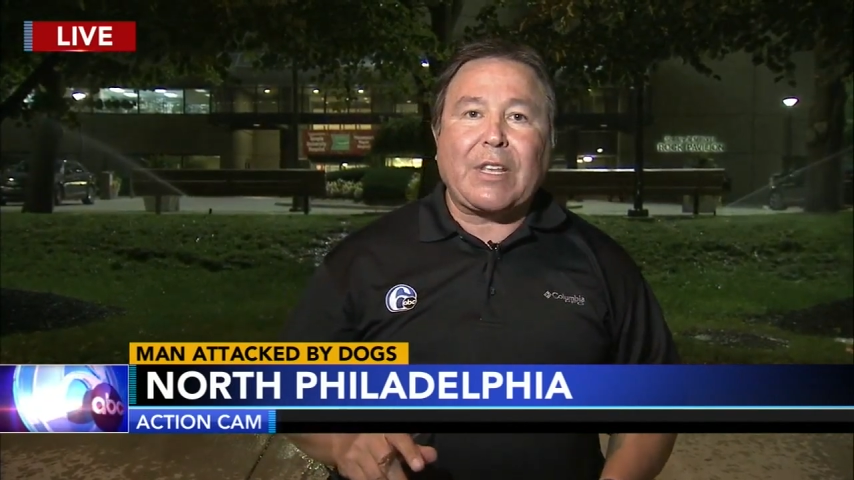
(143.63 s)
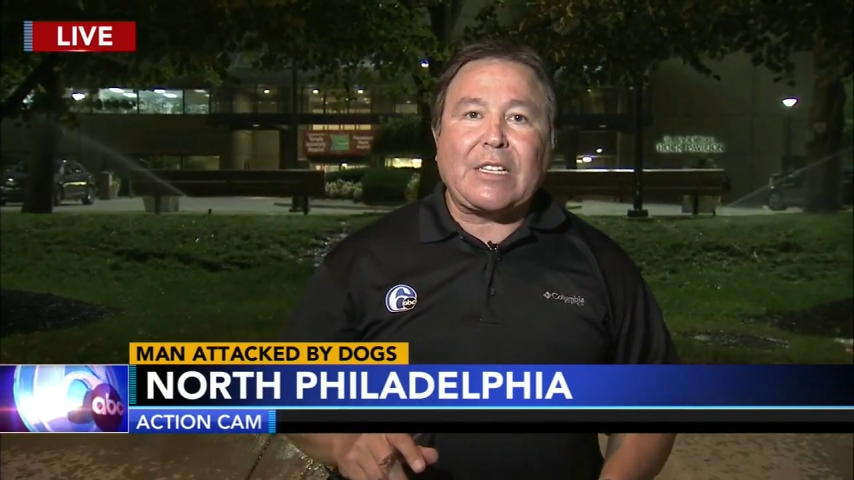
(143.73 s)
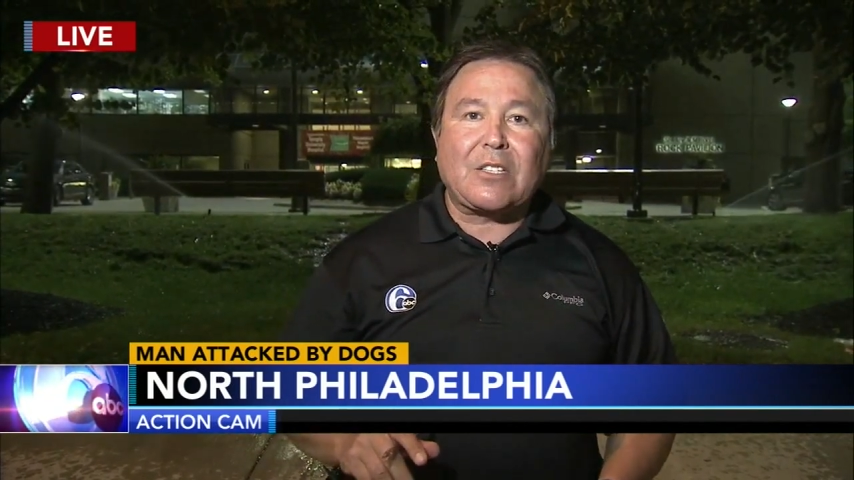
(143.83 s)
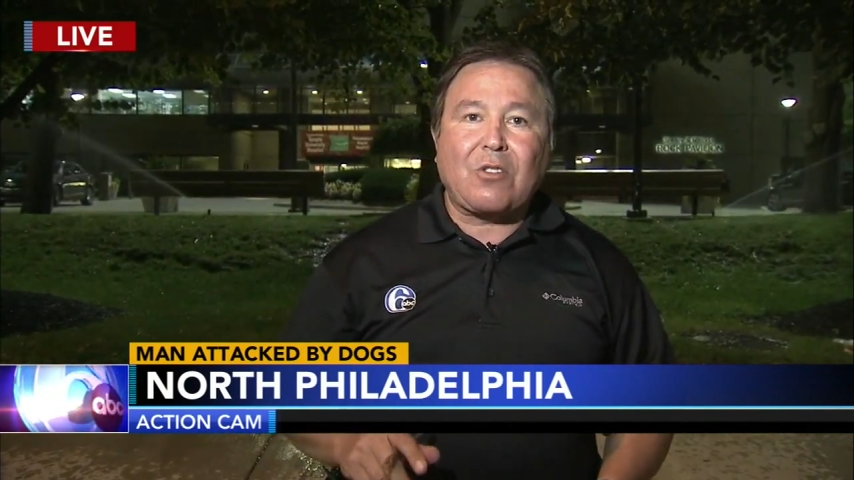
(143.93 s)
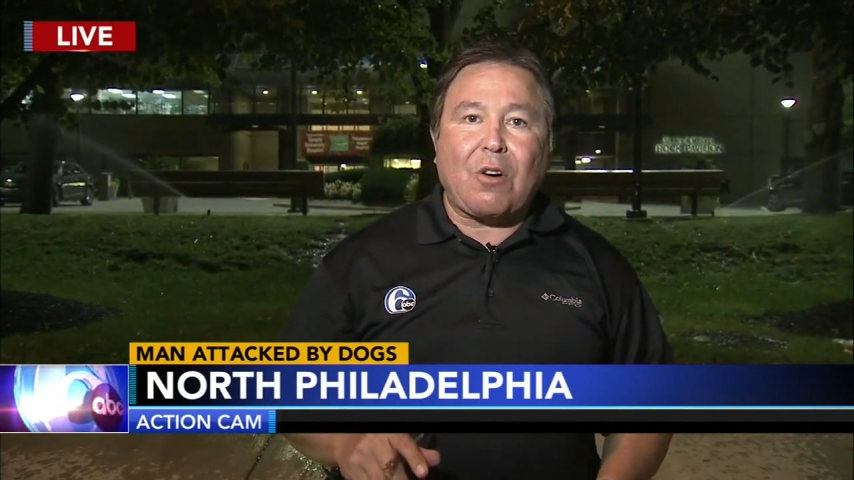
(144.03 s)

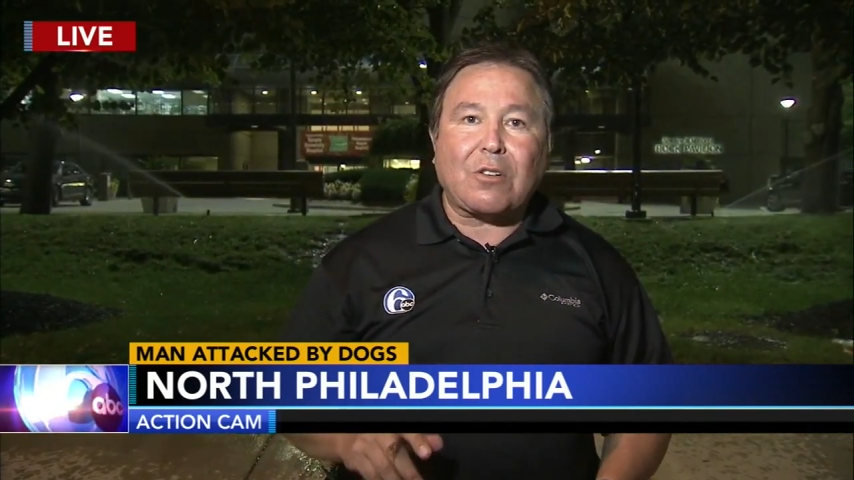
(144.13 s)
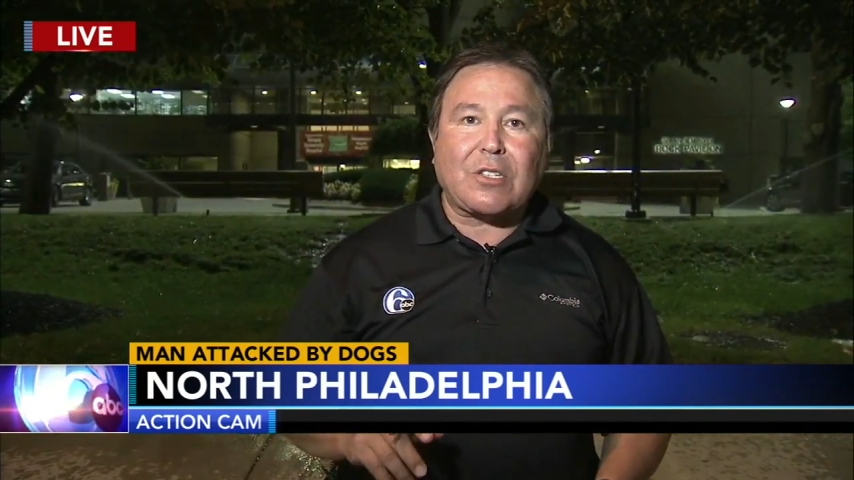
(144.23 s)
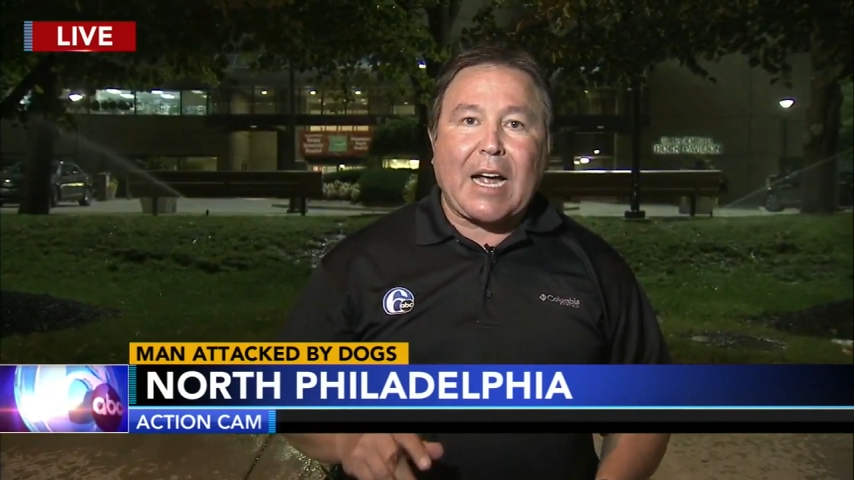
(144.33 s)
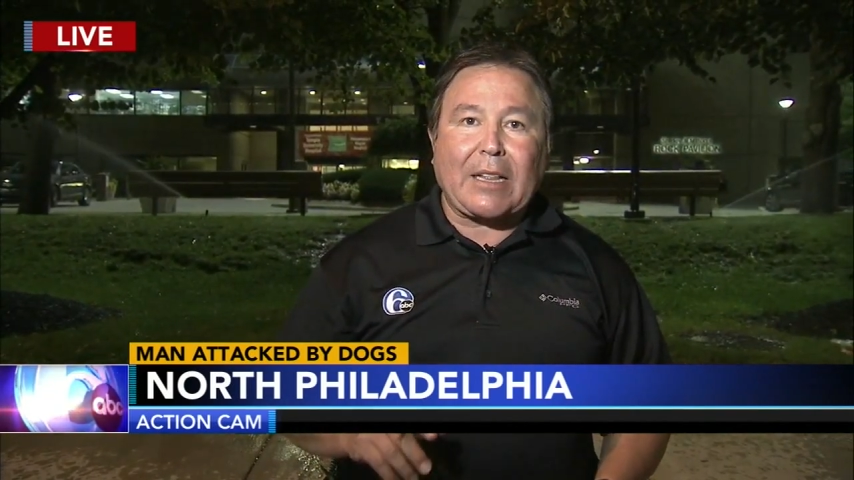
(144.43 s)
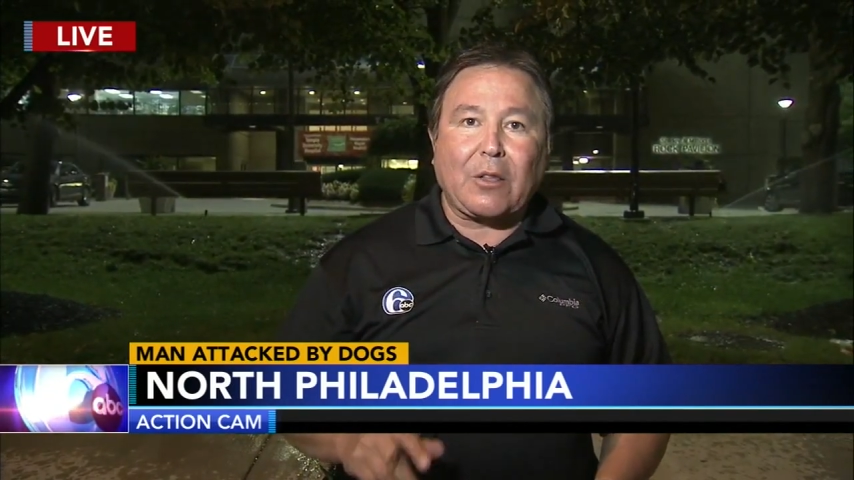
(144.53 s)
these dogs
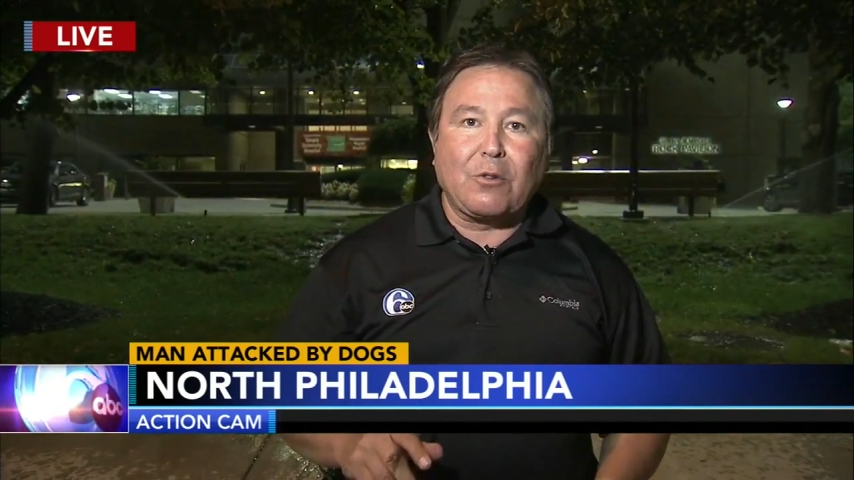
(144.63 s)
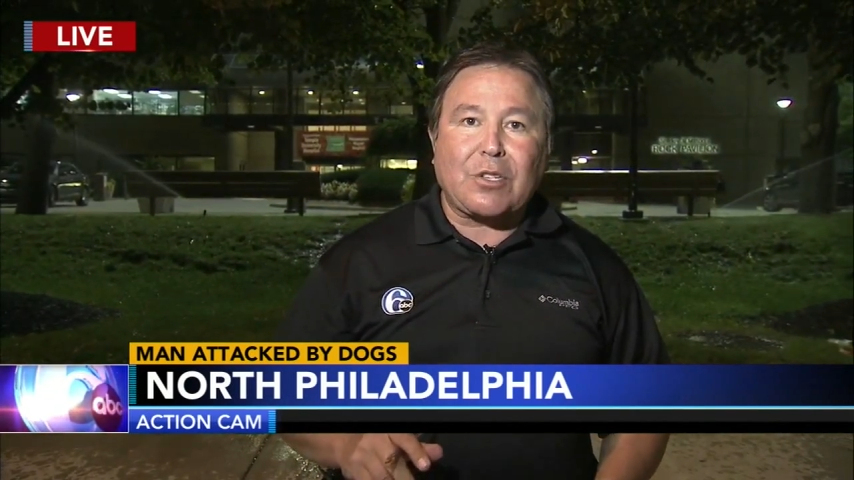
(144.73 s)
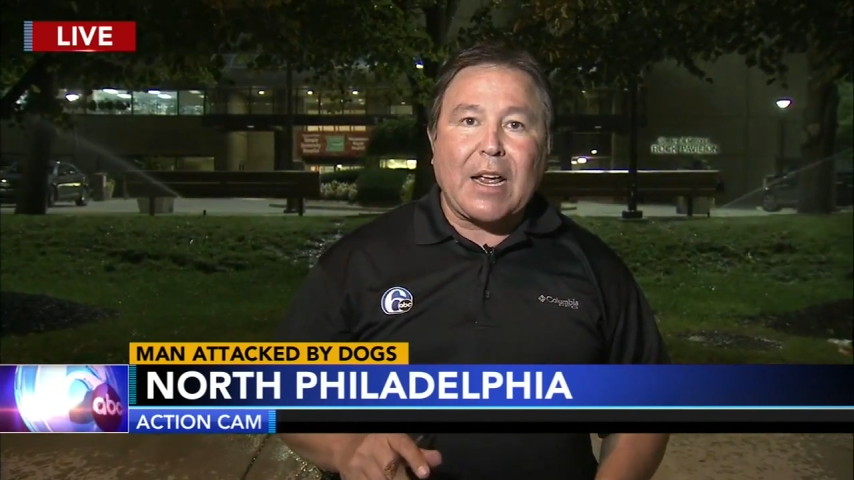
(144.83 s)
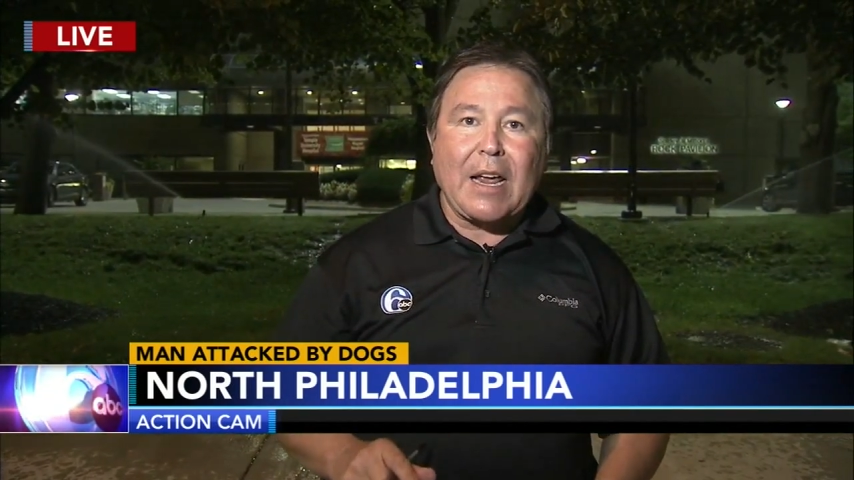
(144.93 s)
got loose